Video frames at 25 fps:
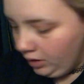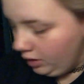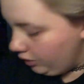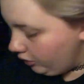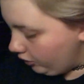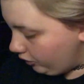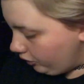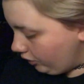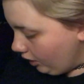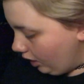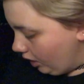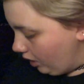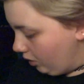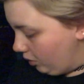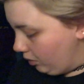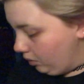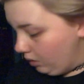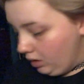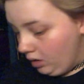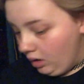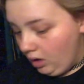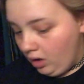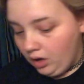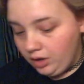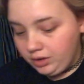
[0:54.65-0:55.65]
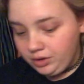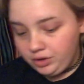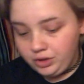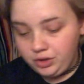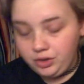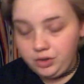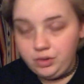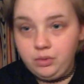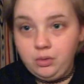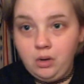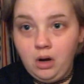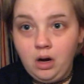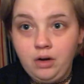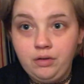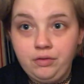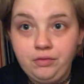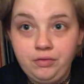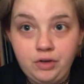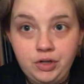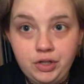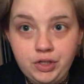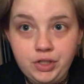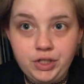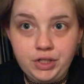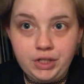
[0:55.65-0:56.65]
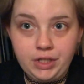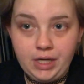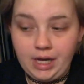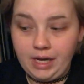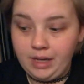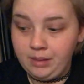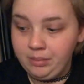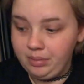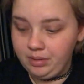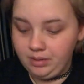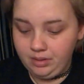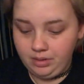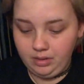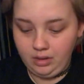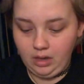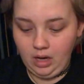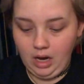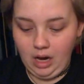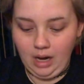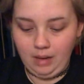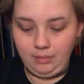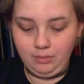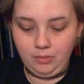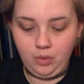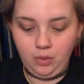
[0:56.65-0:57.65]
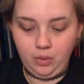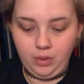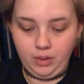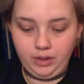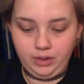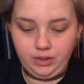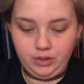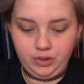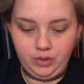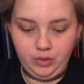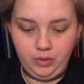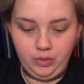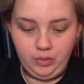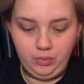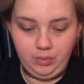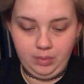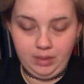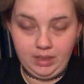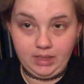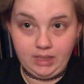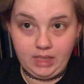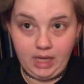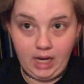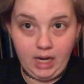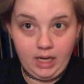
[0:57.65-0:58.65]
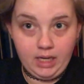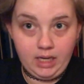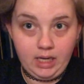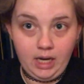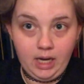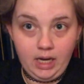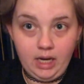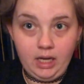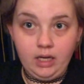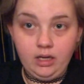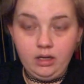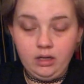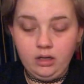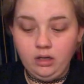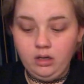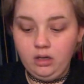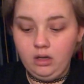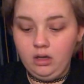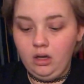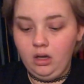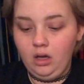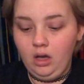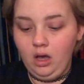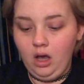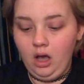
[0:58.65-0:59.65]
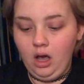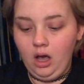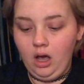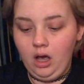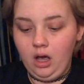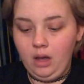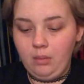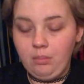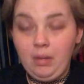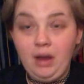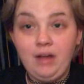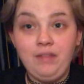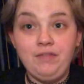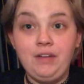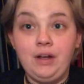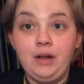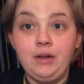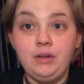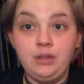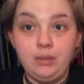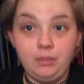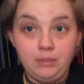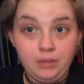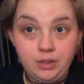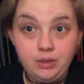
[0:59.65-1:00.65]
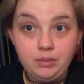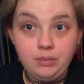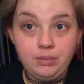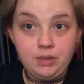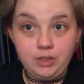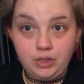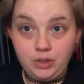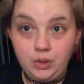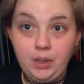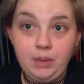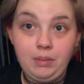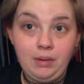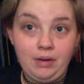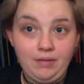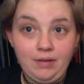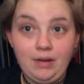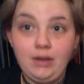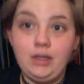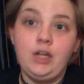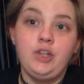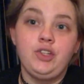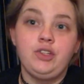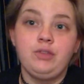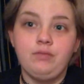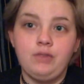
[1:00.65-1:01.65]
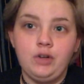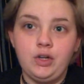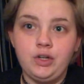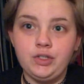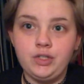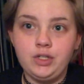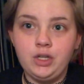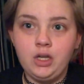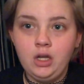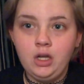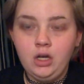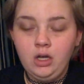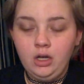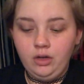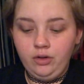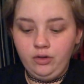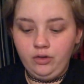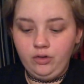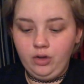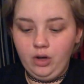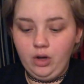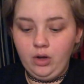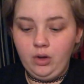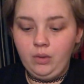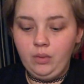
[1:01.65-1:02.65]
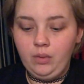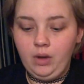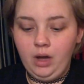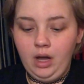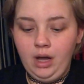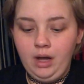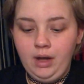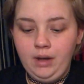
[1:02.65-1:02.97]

So, on to our first step. I'm going to be taking I'm going to be doing my foundation first. So